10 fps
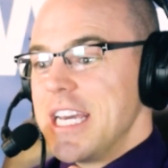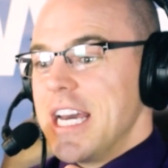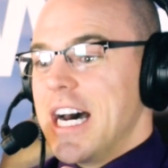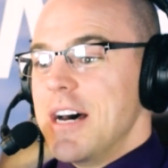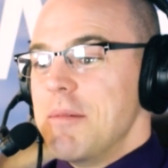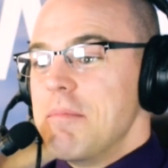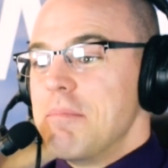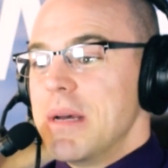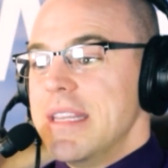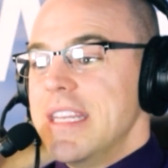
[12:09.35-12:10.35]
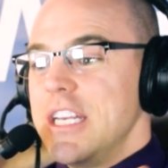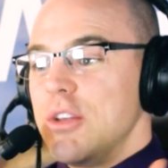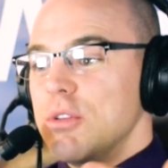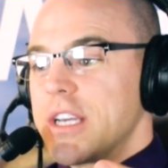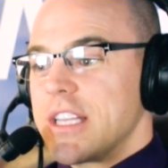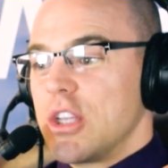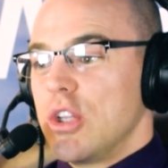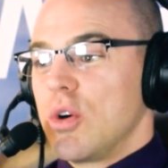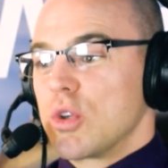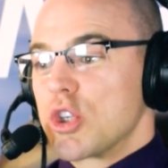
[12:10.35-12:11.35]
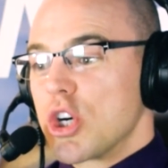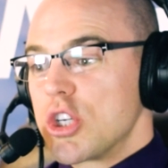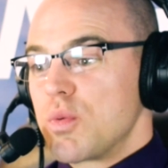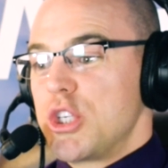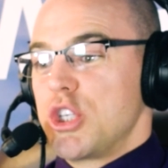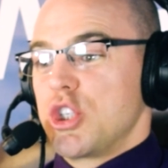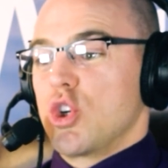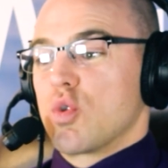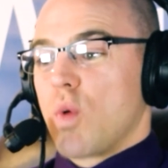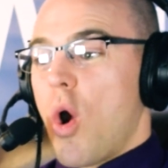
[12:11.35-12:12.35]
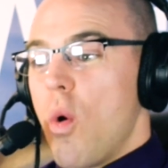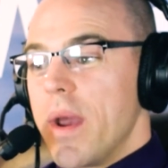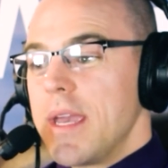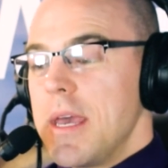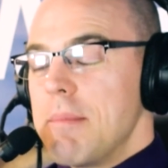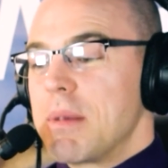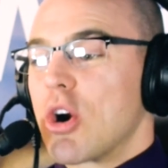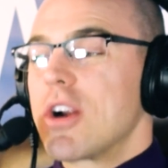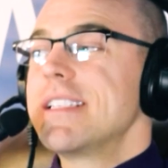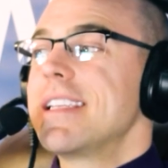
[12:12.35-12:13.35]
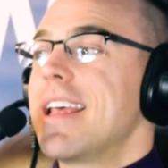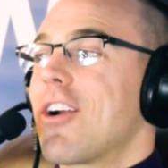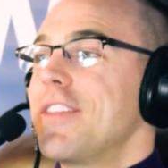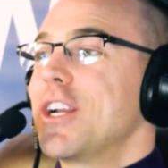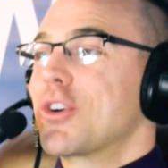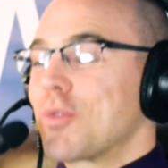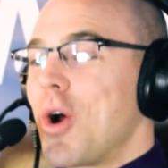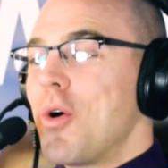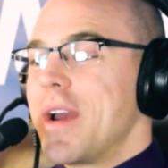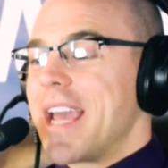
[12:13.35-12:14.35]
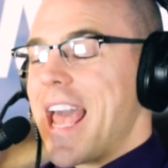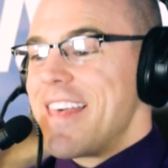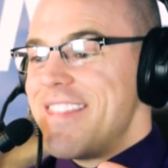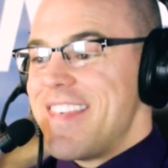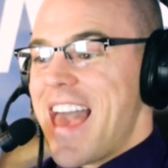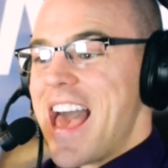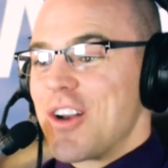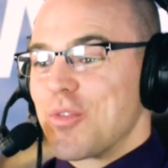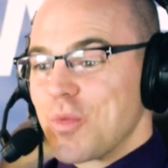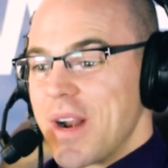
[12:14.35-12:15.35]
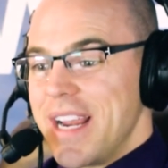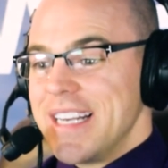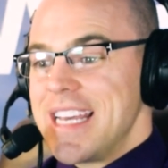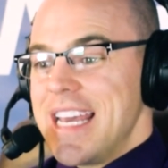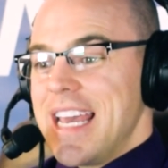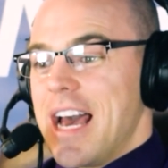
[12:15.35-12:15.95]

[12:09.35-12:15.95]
But then you look at the local church, which is growing, but are they growing at that rate?